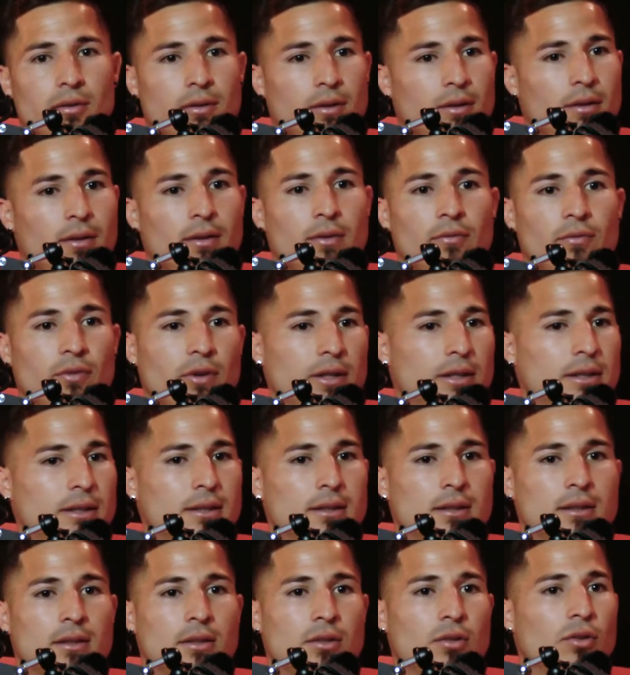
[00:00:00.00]
if
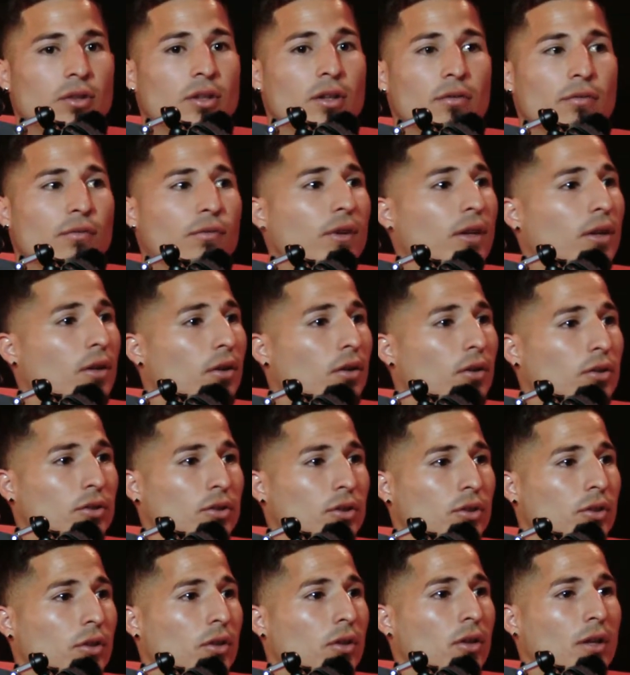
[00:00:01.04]
it's, in the fields,
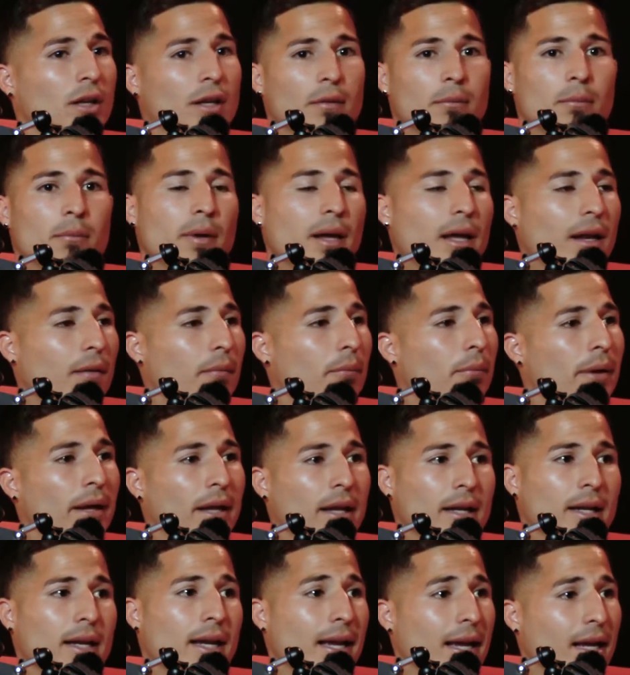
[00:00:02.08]
like getting
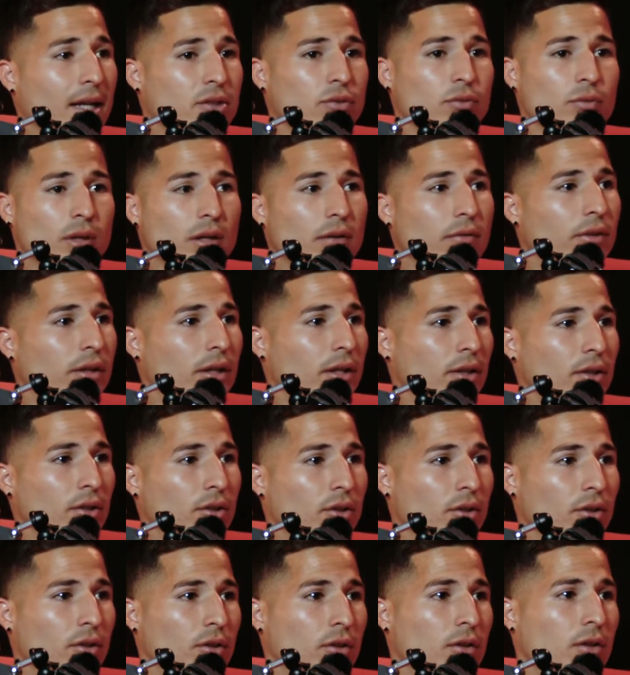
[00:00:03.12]
paid cash or whatever they
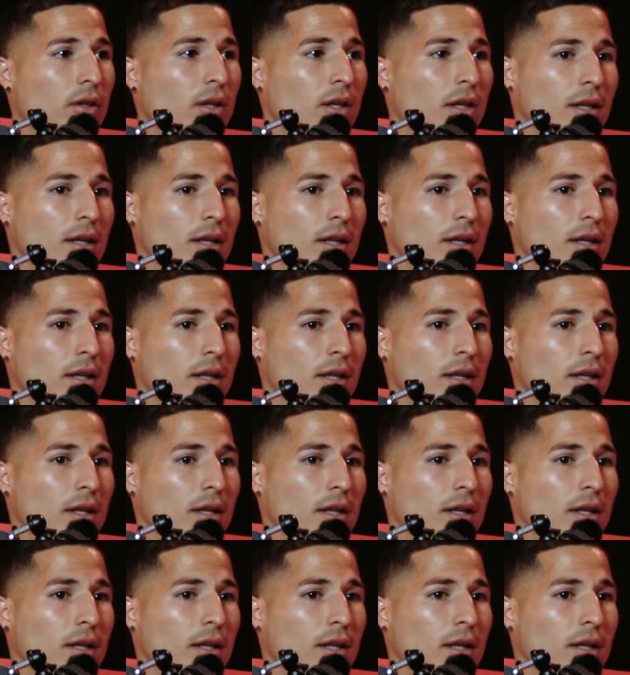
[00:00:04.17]
do,